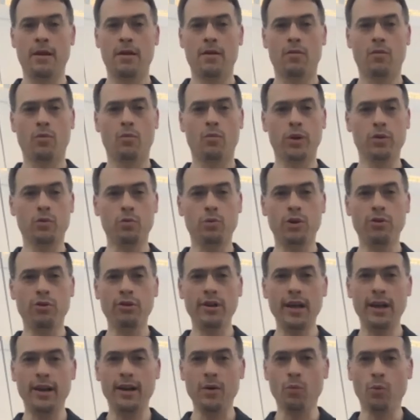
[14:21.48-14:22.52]
What we
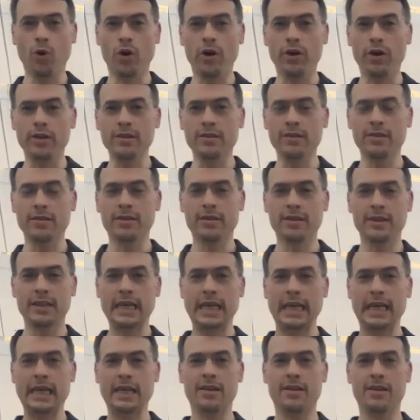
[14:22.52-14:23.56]
really want
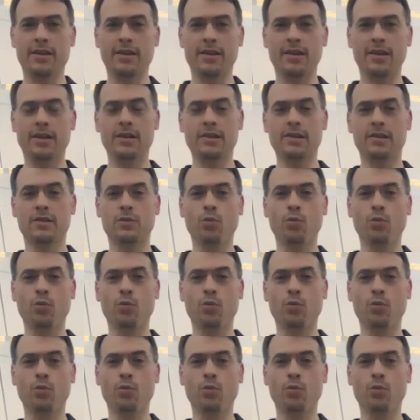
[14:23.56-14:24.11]
is